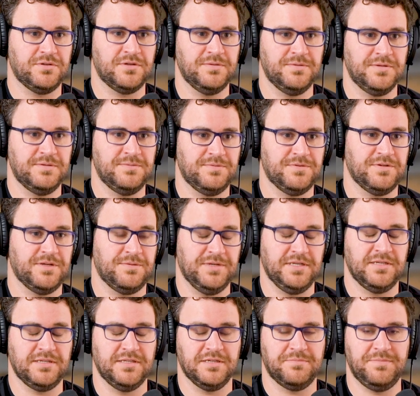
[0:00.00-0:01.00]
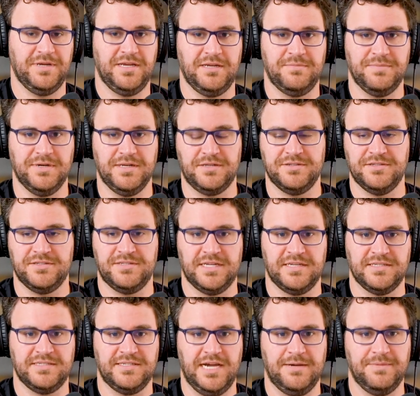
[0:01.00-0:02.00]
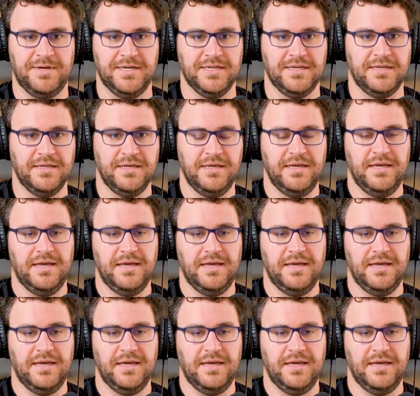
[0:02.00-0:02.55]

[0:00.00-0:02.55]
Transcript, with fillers: kind of working at ClickBank. But I'll just take a stab at it.